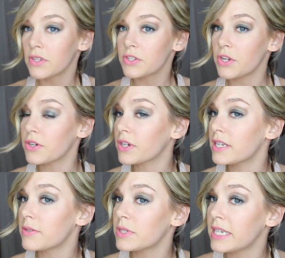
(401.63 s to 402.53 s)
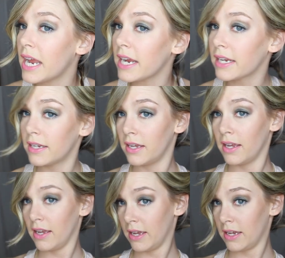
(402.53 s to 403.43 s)
So you're going to take
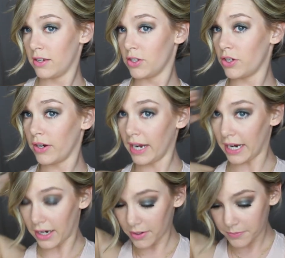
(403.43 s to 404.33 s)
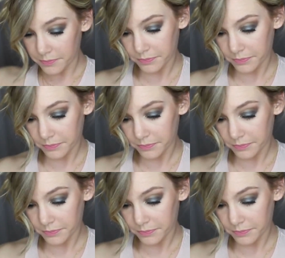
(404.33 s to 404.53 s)
your hair.